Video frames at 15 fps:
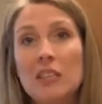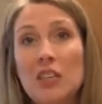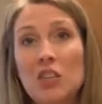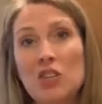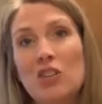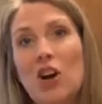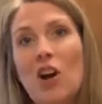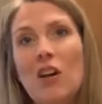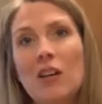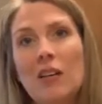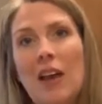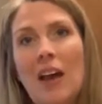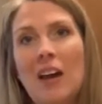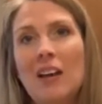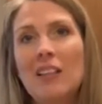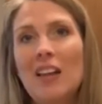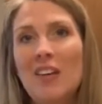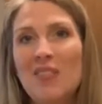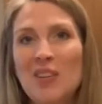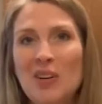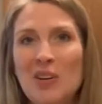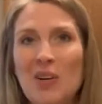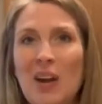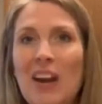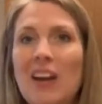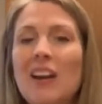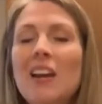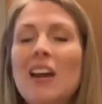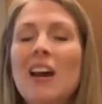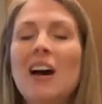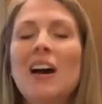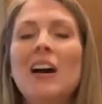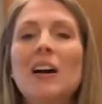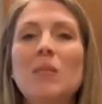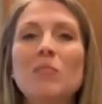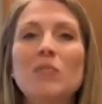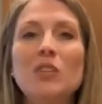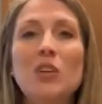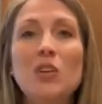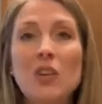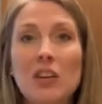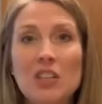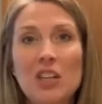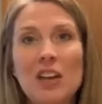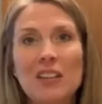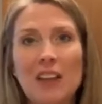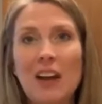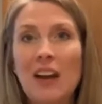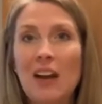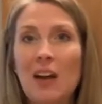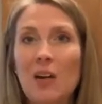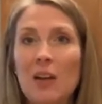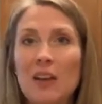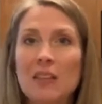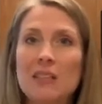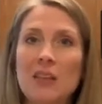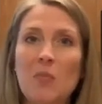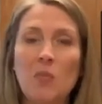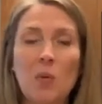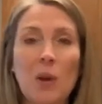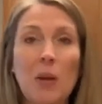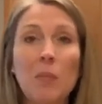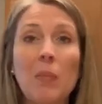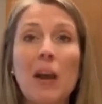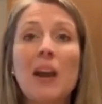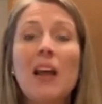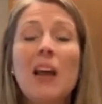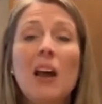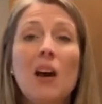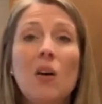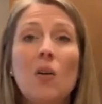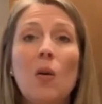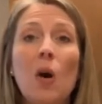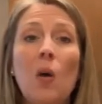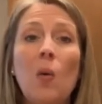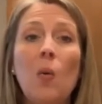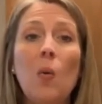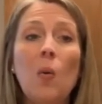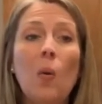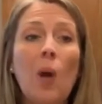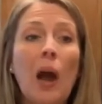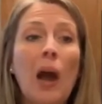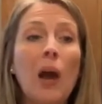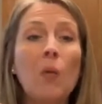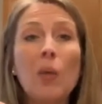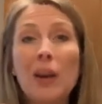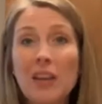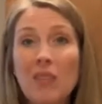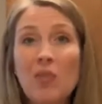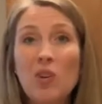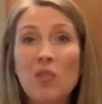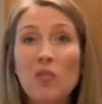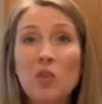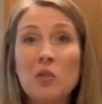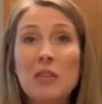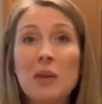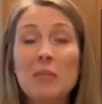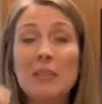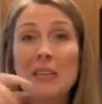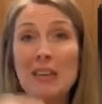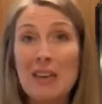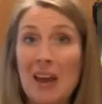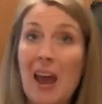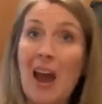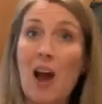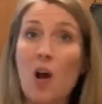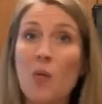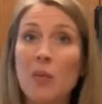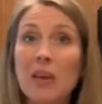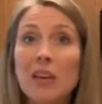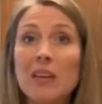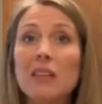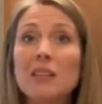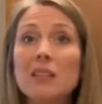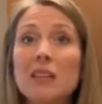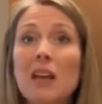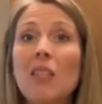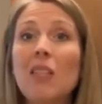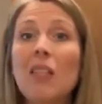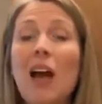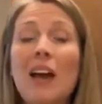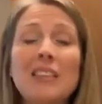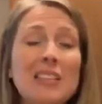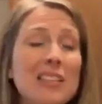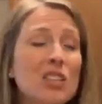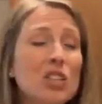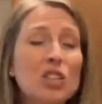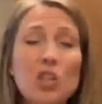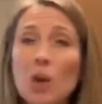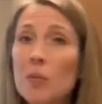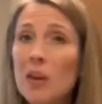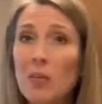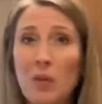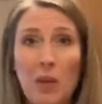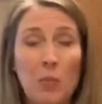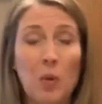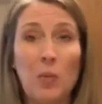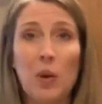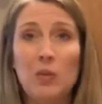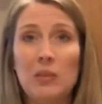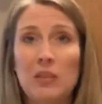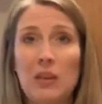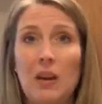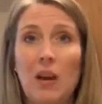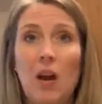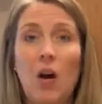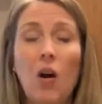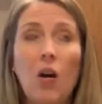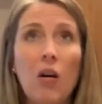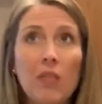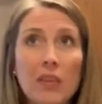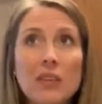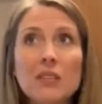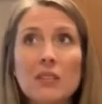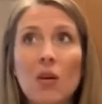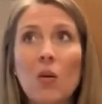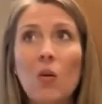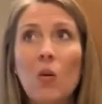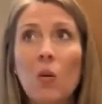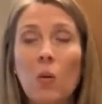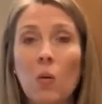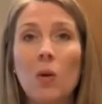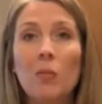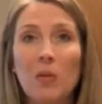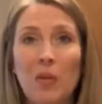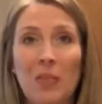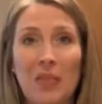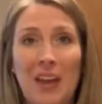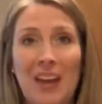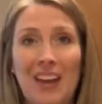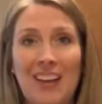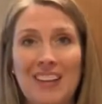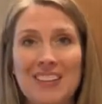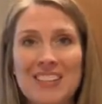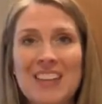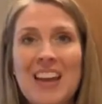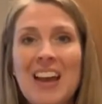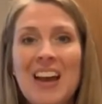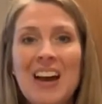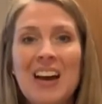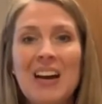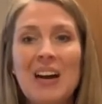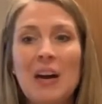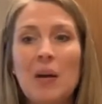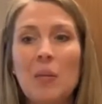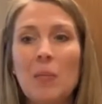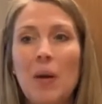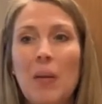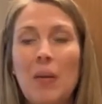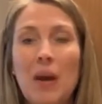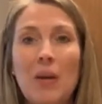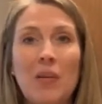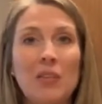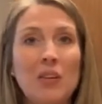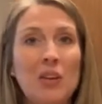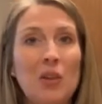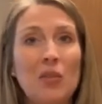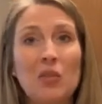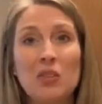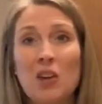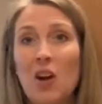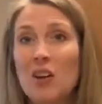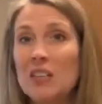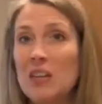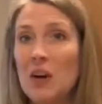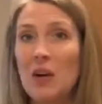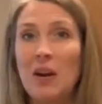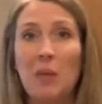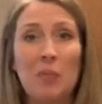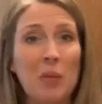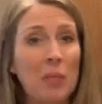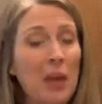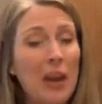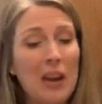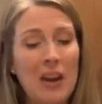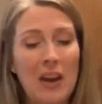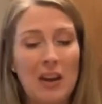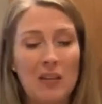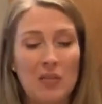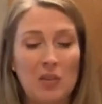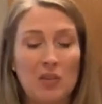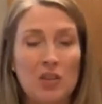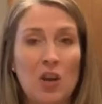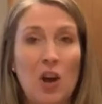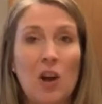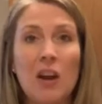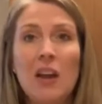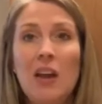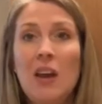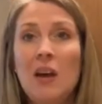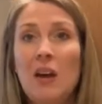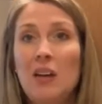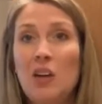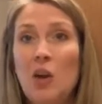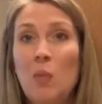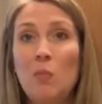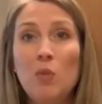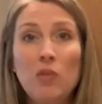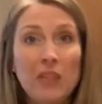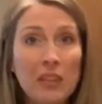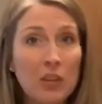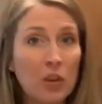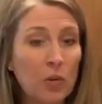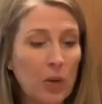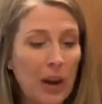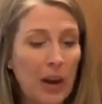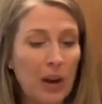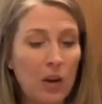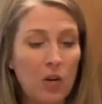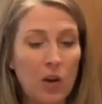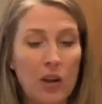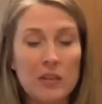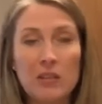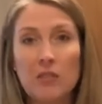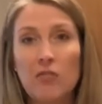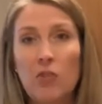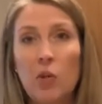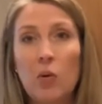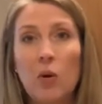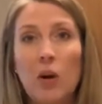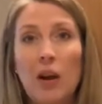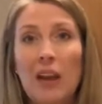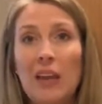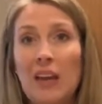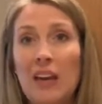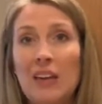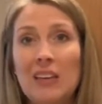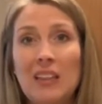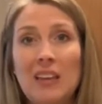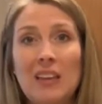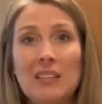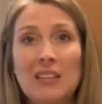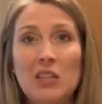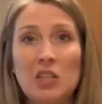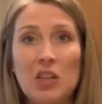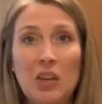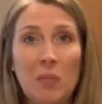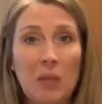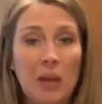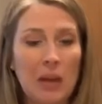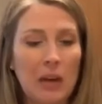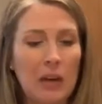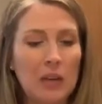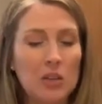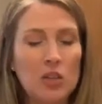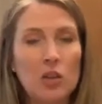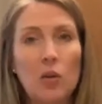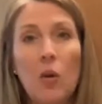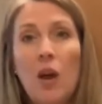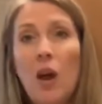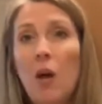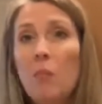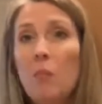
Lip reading: teach your dog how to love their crate. So you can check that out at some point. But I want to give you a few tips now, because I see so many people posting all these horrible things about, you know, their dog tearing up the bedding and their dog, you know, moving the crate across the floor and getting into things they shouldn't be getting into,